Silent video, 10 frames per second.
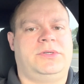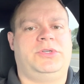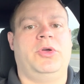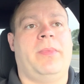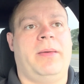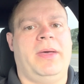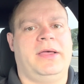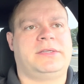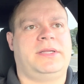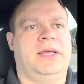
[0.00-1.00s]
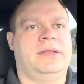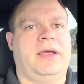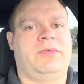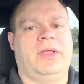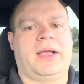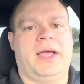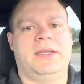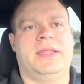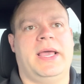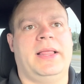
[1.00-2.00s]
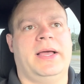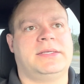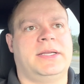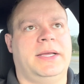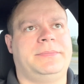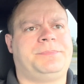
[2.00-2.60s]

do my best, and I feel like I did that last night.